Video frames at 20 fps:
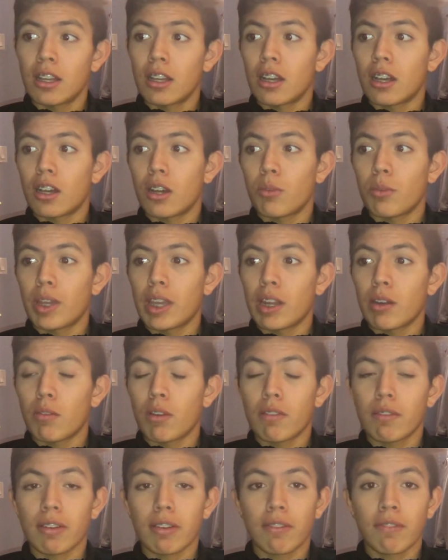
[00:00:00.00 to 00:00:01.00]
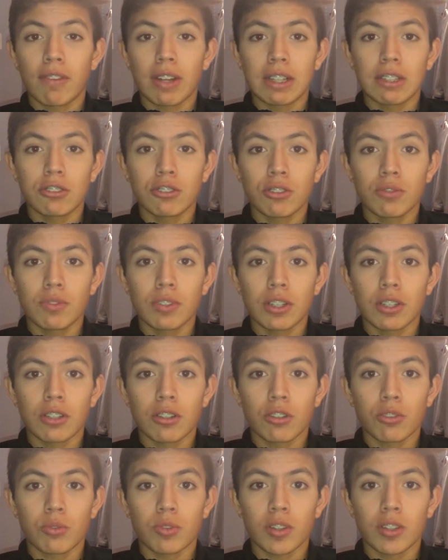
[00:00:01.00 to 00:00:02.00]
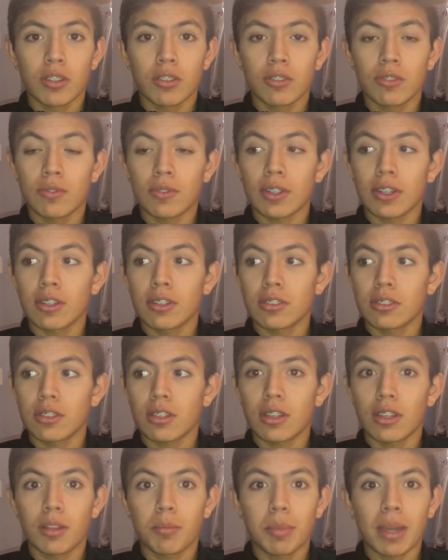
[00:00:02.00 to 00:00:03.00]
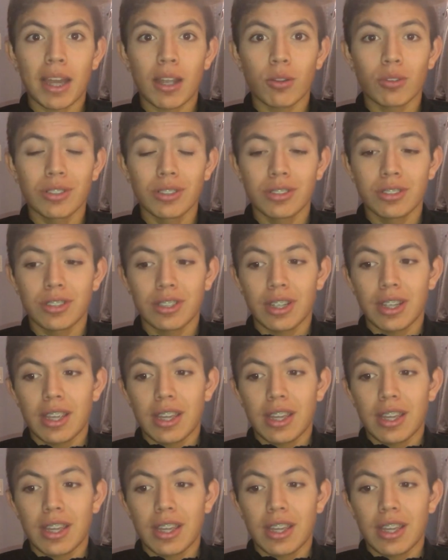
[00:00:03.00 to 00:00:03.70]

uh, we had one of our friends over, close relatives of ours, uh, the Powers.